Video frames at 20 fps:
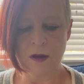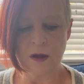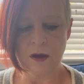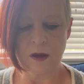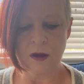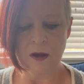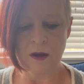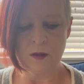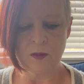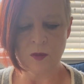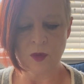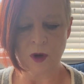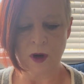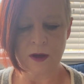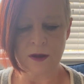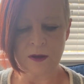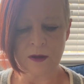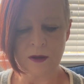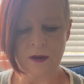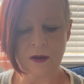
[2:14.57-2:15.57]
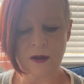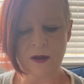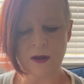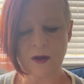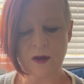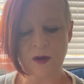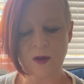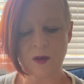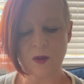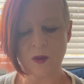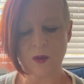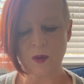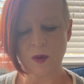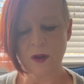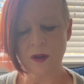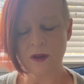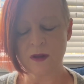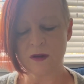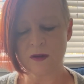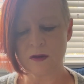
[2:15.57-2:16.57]
in Brighton
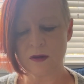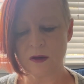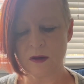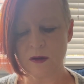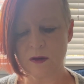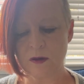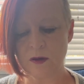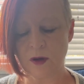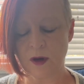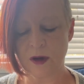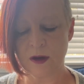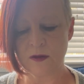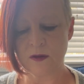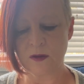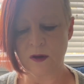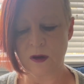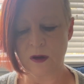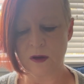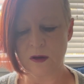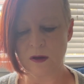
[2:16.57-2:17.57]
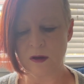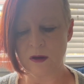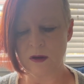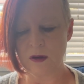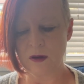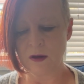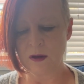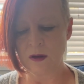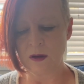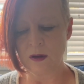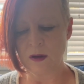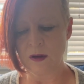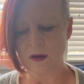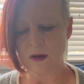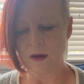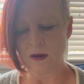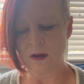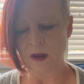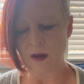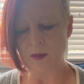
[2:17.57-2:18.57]
with his little grandson.
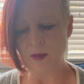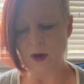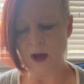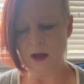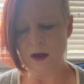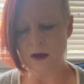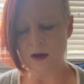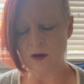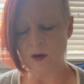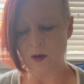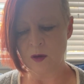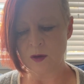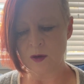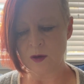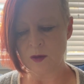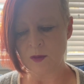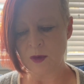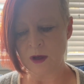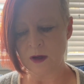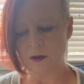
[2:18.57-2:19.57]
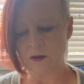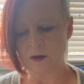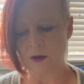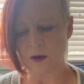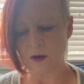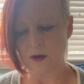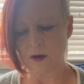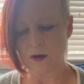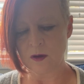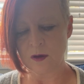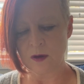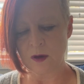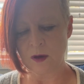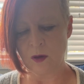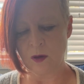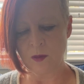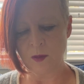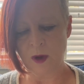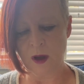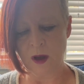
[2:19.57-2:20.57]
They met an older minister. The
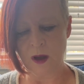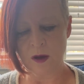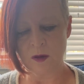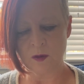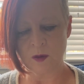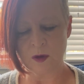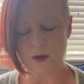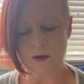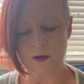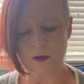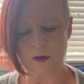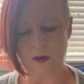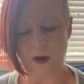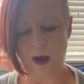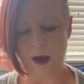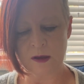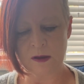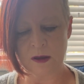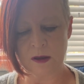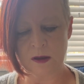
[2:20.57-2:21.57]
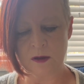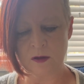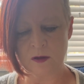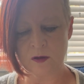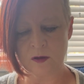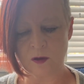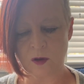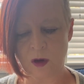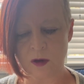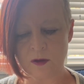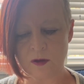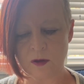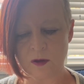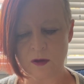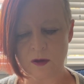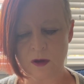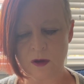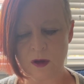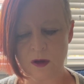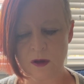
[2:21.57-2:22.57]
old man was sadly
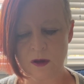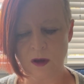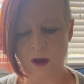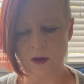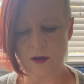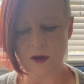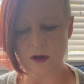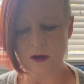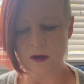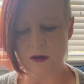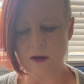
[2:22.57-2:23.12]
disgruntled. Nothing in